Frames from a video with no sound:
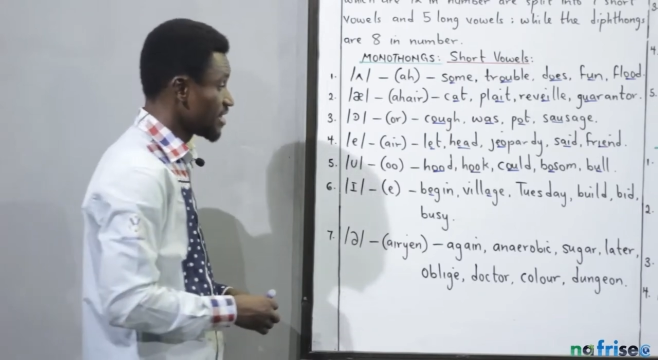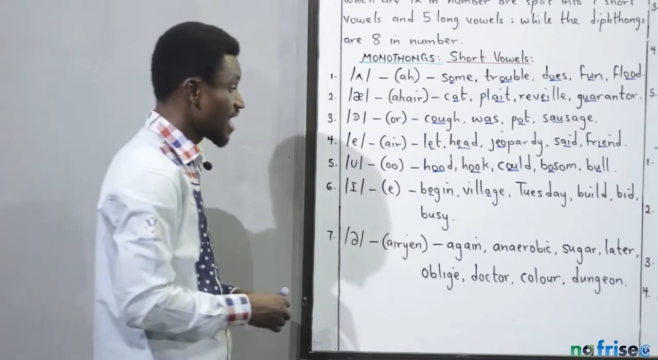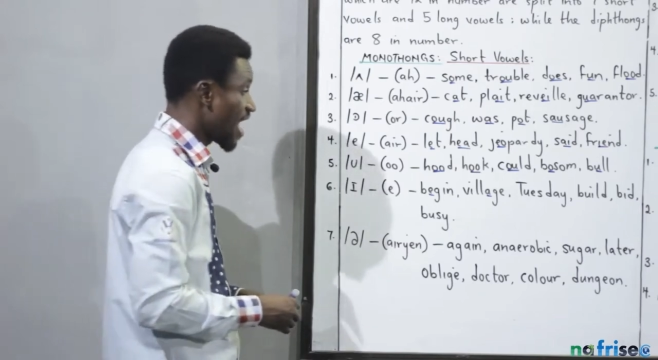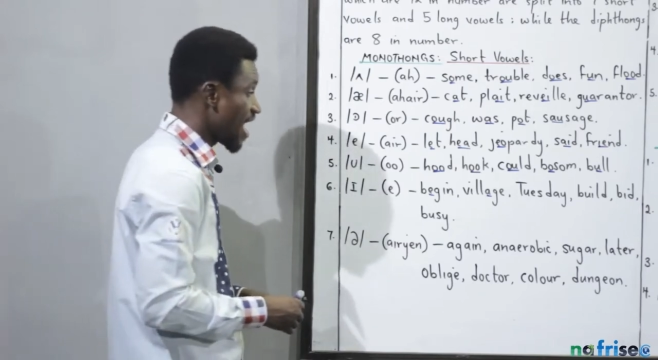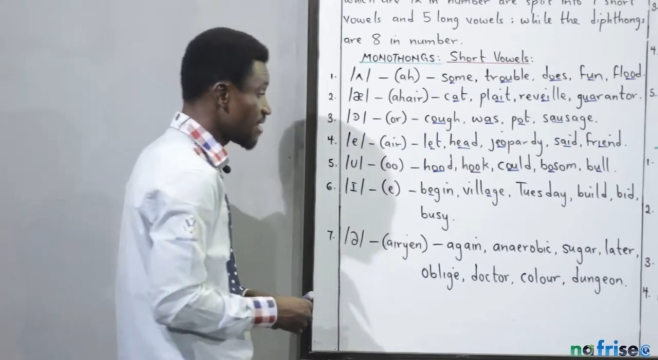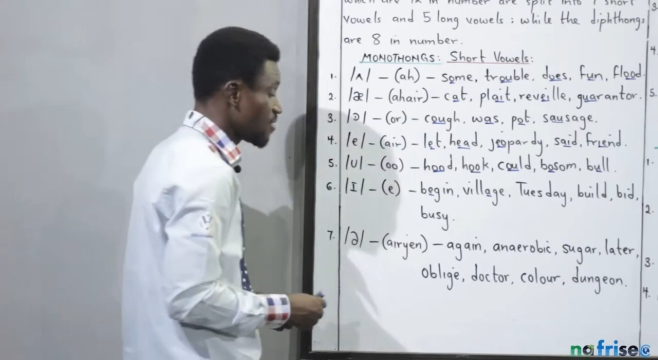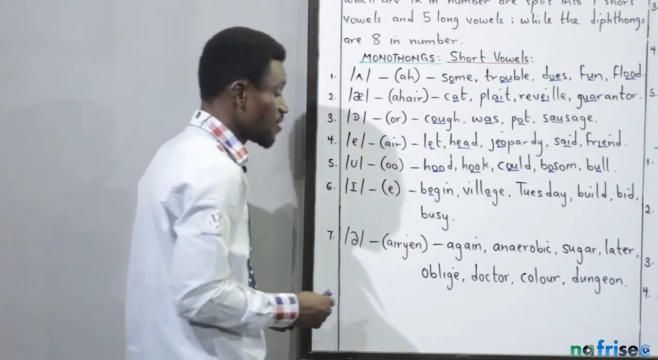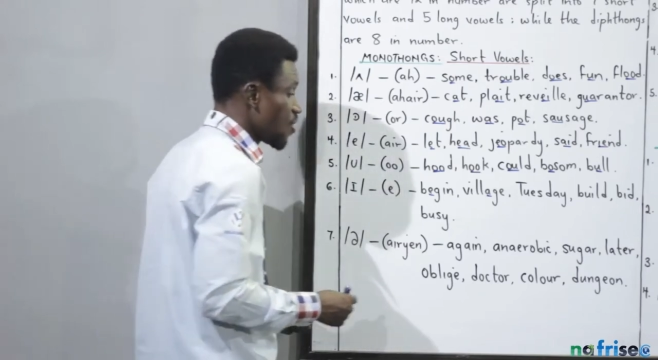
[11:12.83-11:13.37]

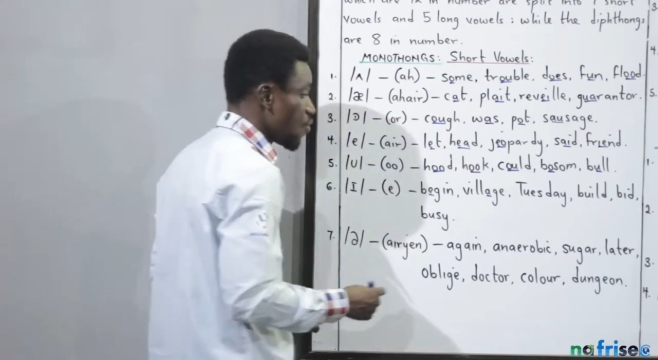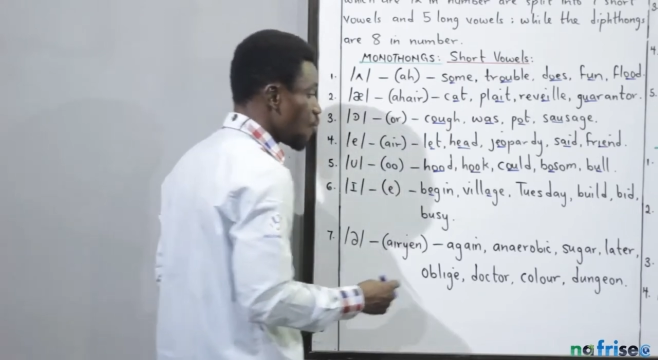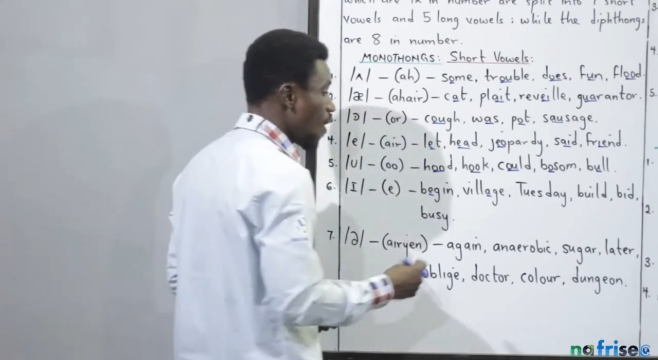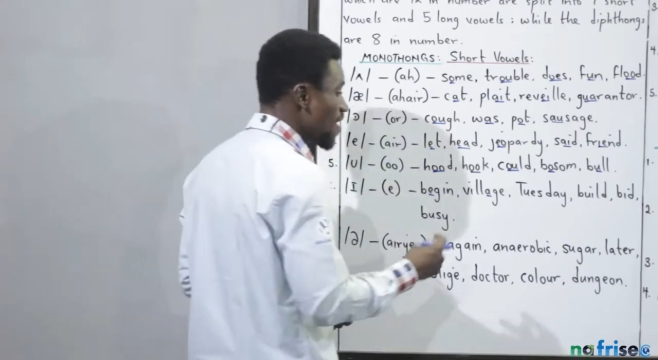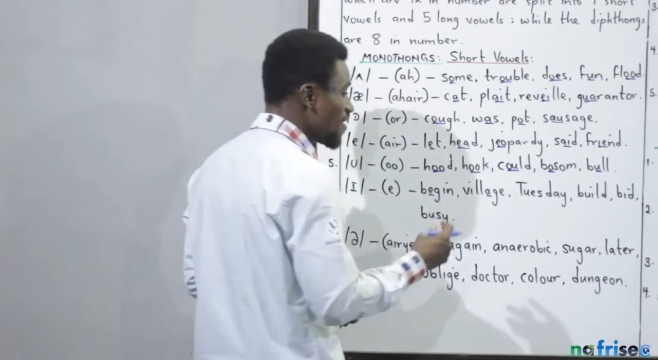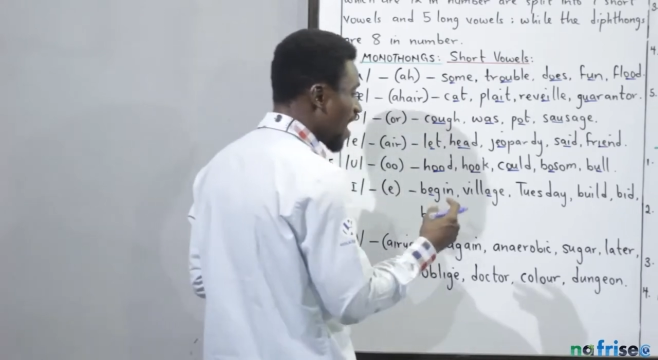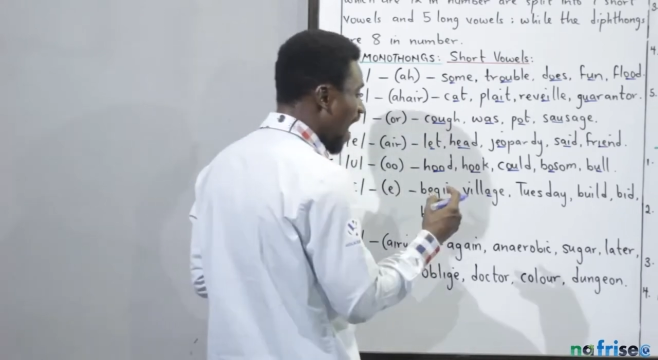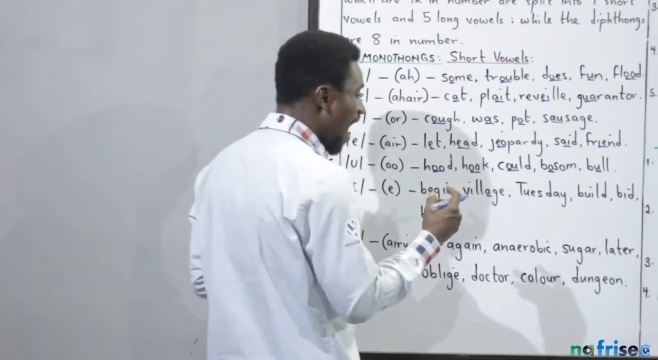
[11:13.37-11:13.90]
Then
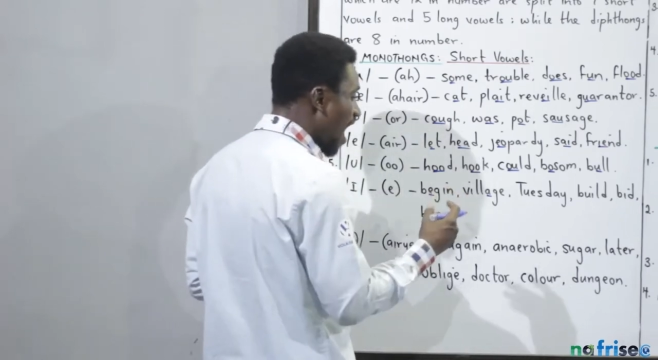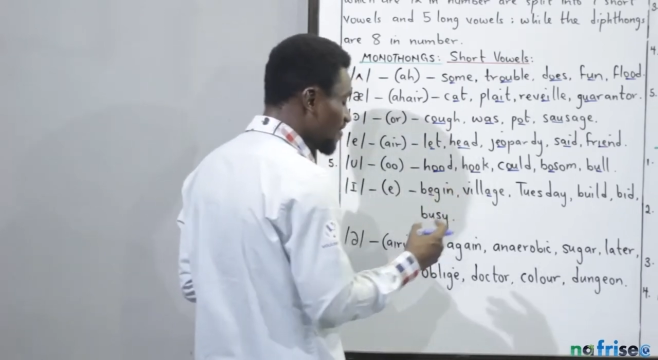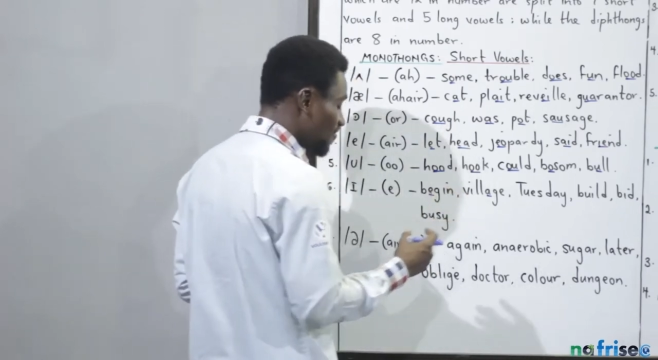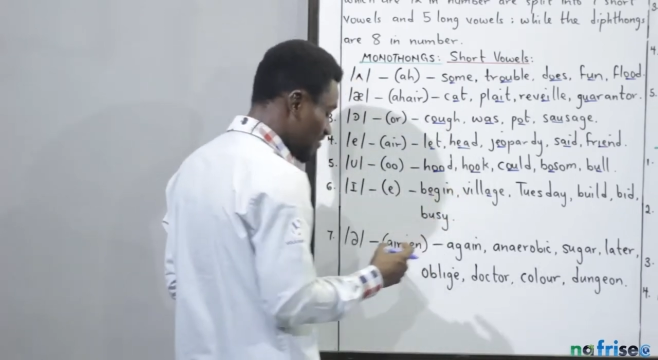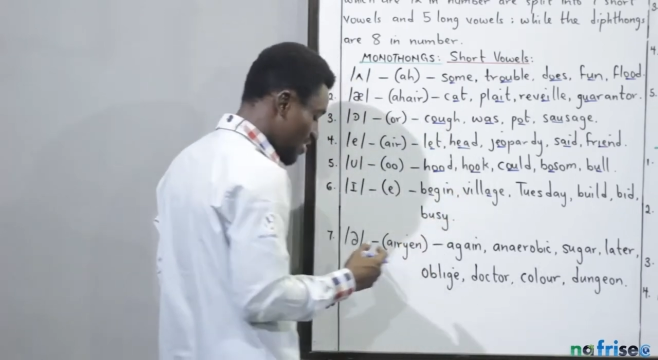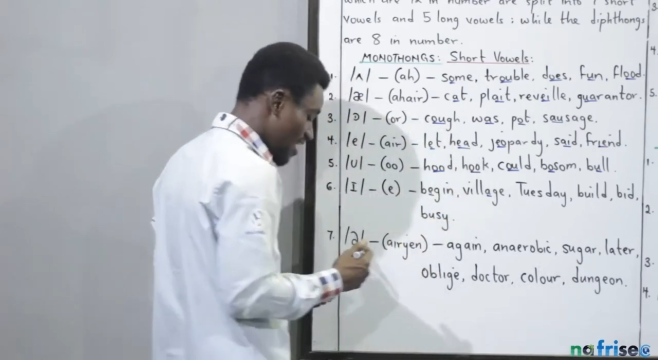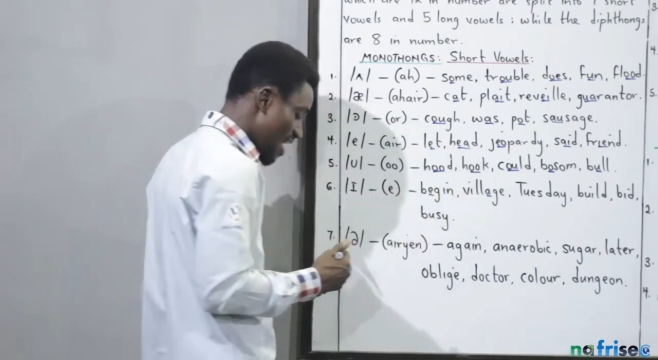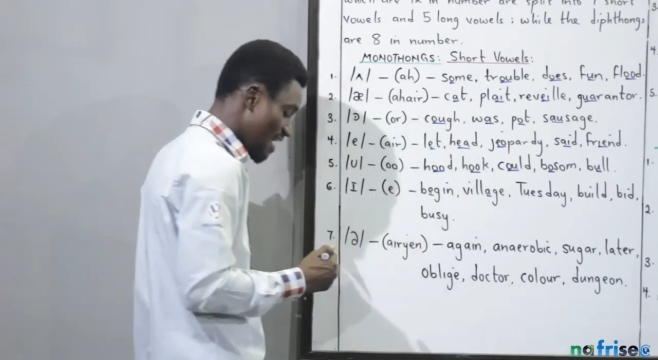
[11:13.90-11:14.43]
when you
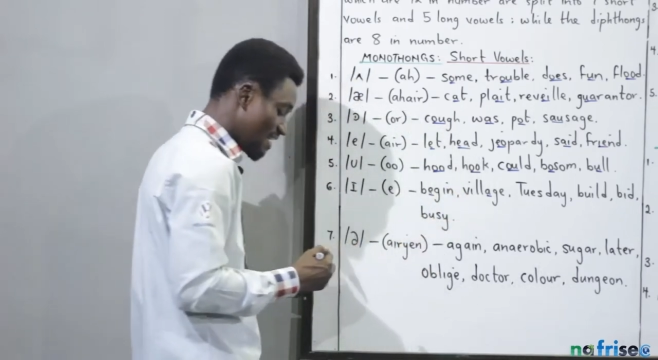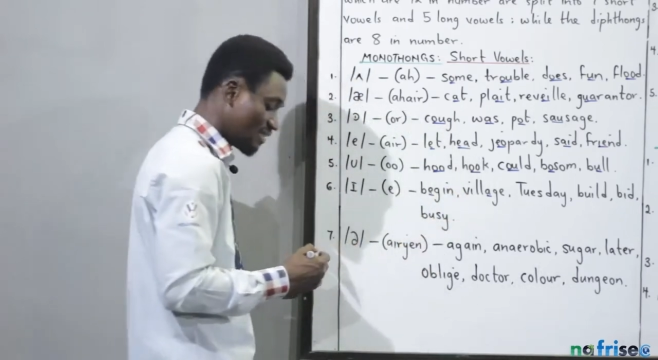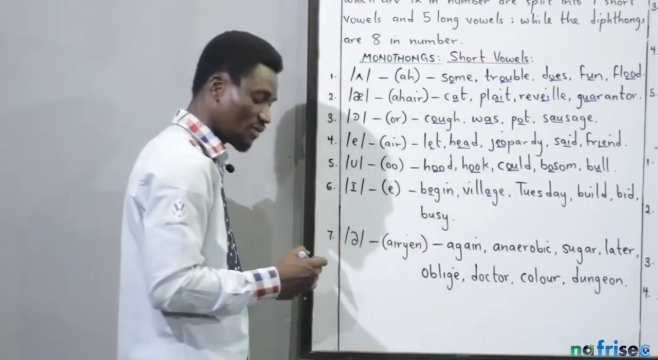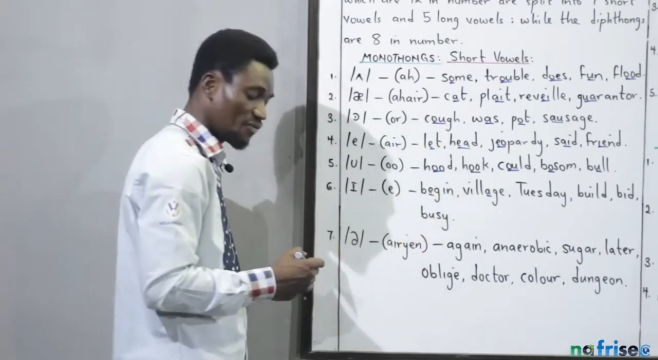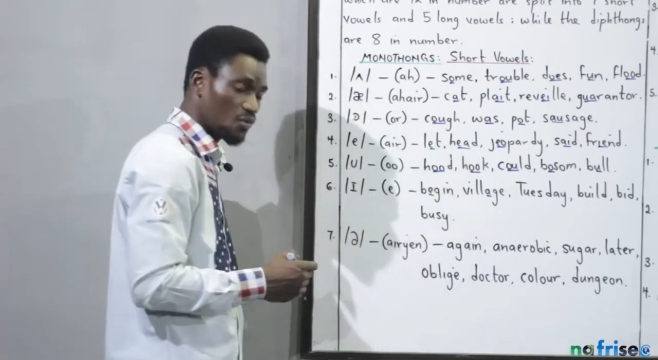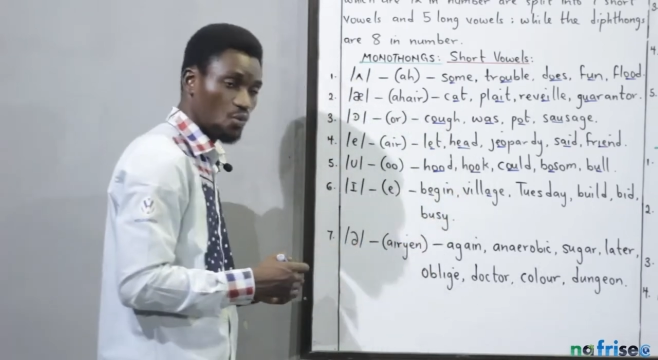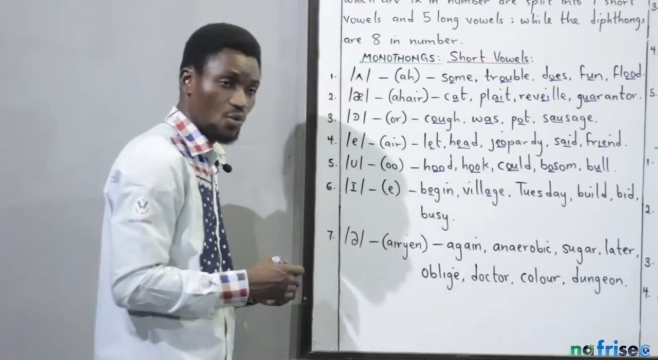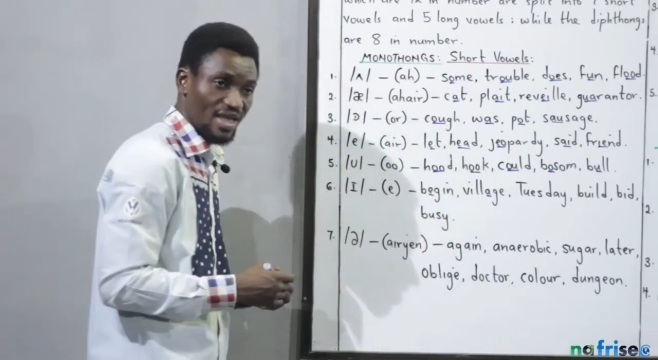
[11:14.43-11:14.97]
have days
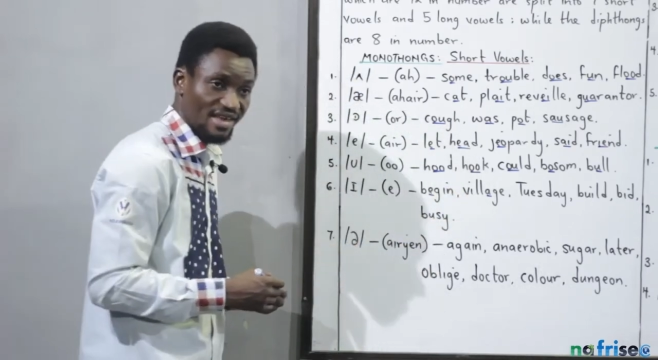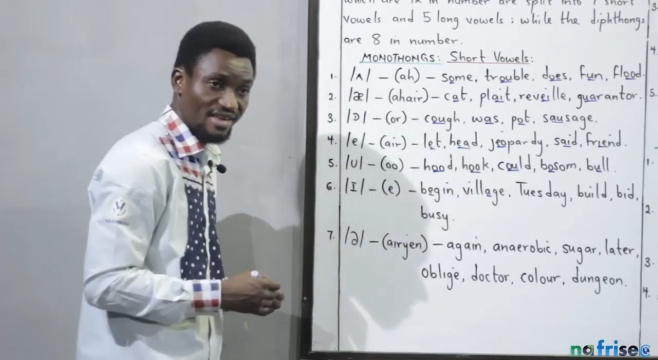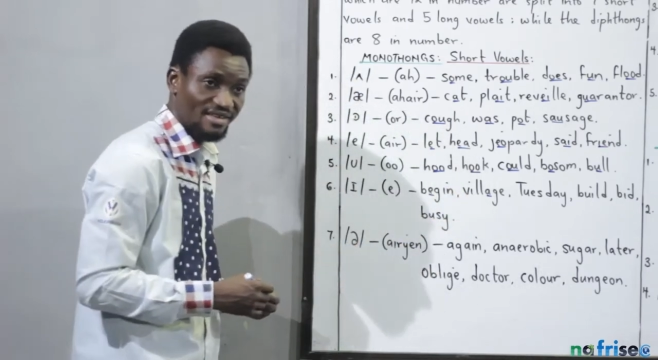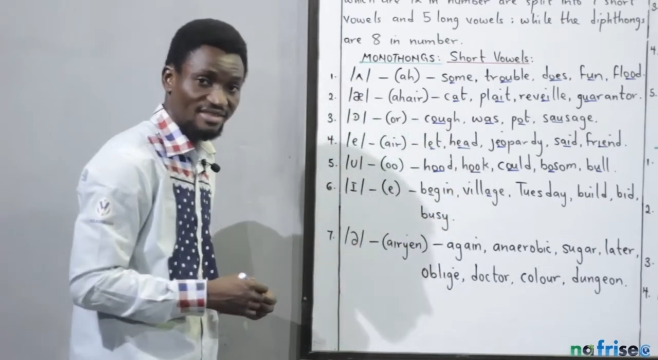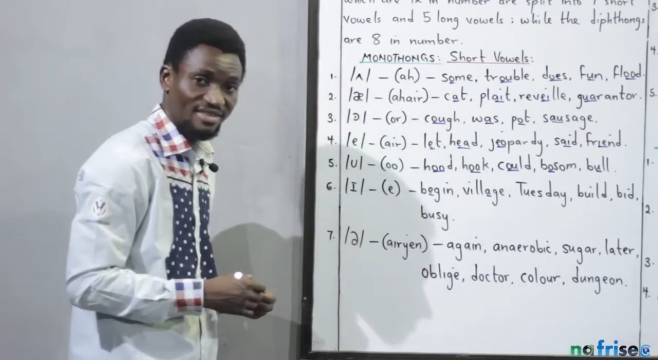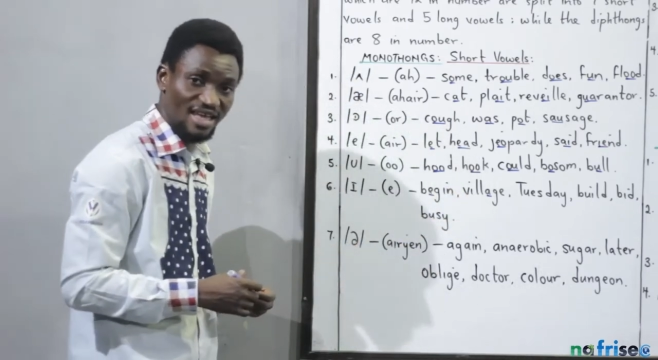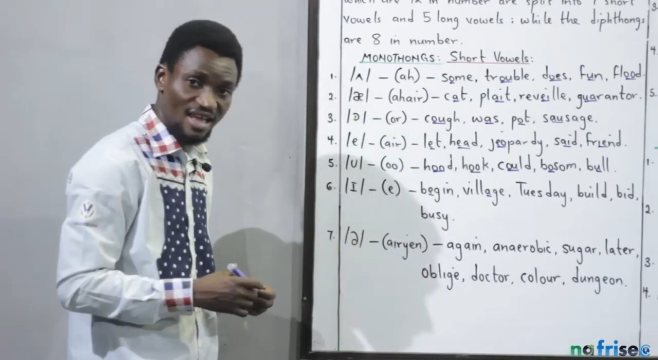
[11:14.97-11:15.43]
of the week,